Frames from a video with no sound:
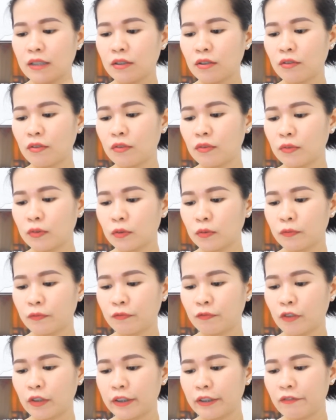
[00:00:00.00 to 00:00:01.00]
So,
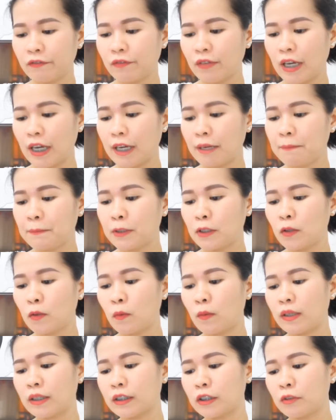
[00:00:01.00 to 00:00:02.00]
45, do
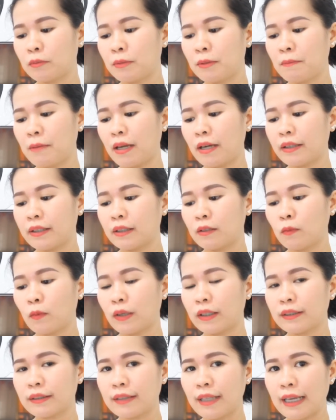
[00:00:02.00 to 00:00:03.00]
you want to be married
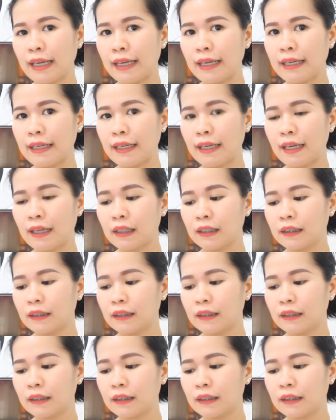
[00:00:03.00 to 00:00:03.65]
one day?